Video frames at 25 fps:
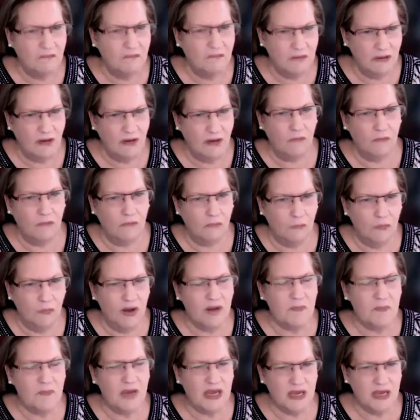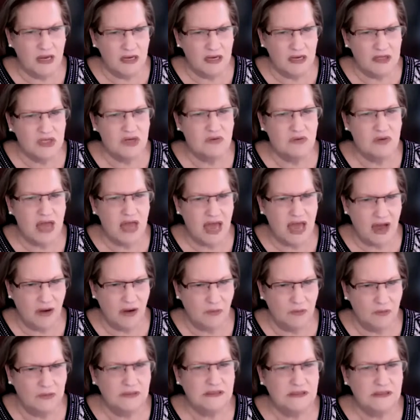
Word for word: you know what am i going to do now